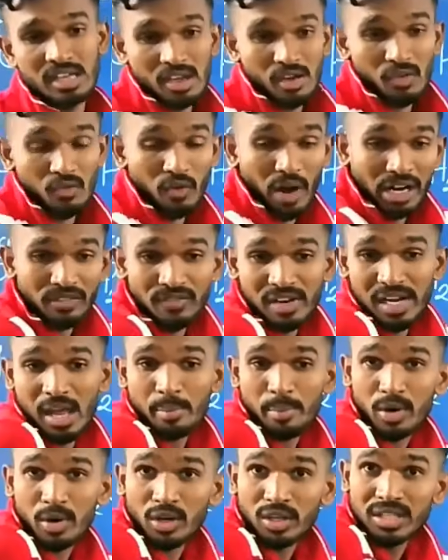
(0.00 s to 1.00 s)
what will happen
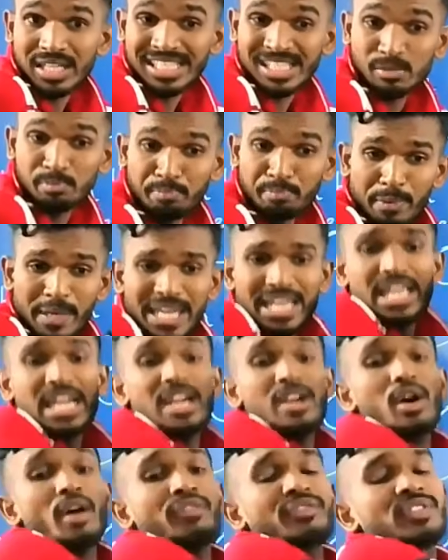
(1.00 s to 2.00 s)
to the speed
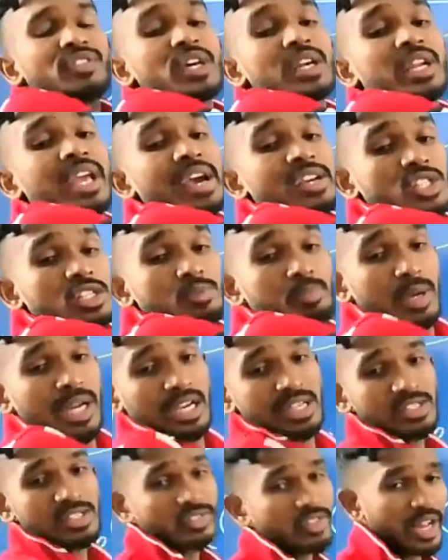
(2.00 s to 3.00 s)
of the reaction? Speed
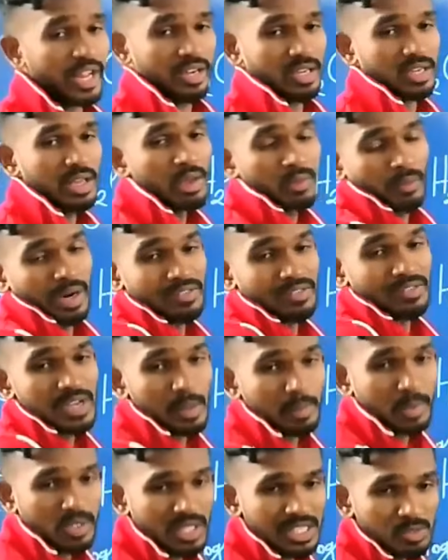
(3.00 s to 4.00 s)
is rate. What will happen to
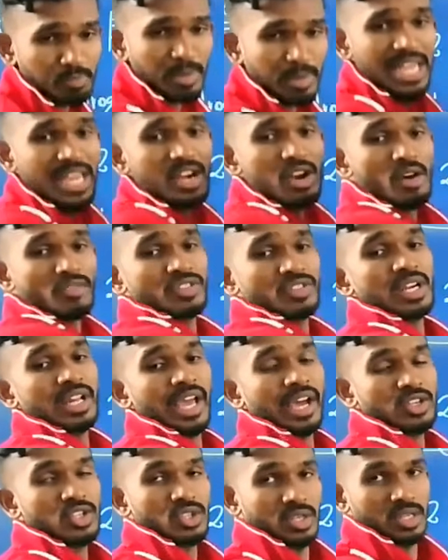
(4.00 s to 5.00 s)
the speed of the
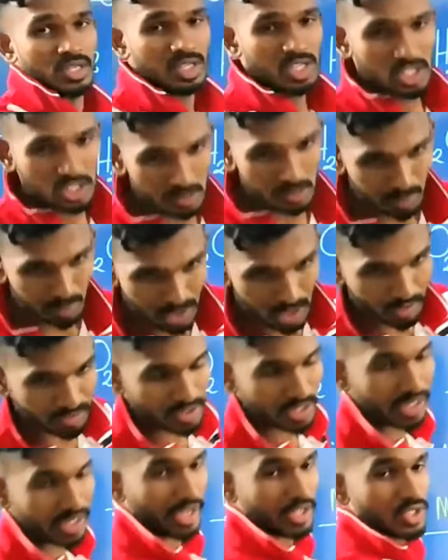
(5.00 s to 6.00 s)
reaction? Speed of the
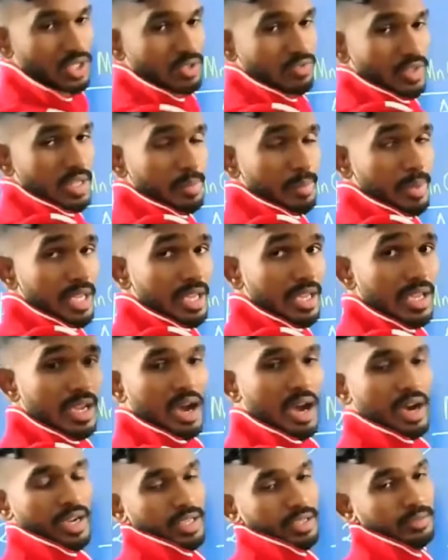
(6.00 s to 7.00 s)
reaction will be
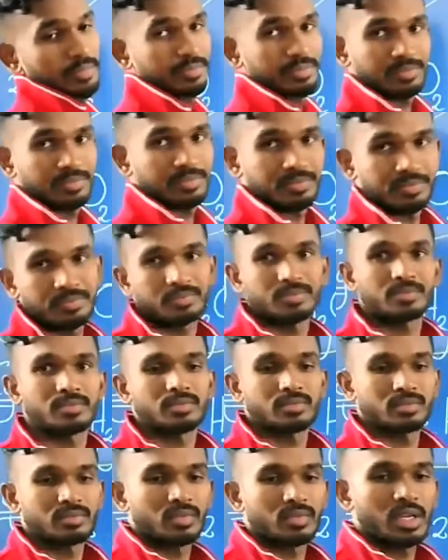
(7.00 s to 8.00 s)
high.
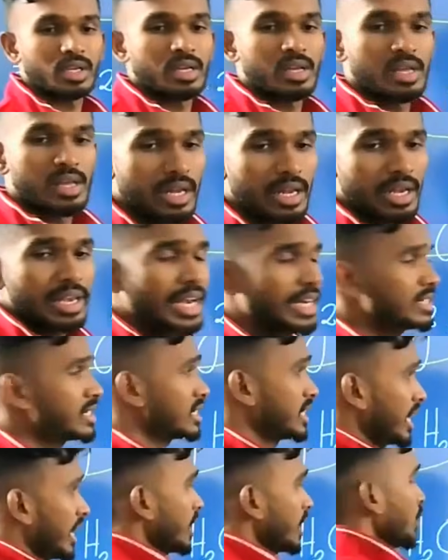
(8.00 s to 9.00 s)
Let's
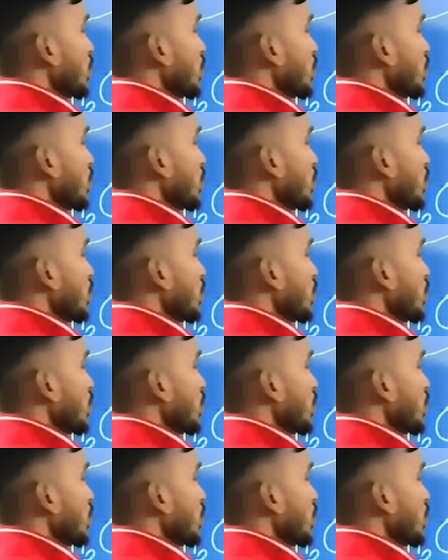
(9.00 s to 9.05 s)
take you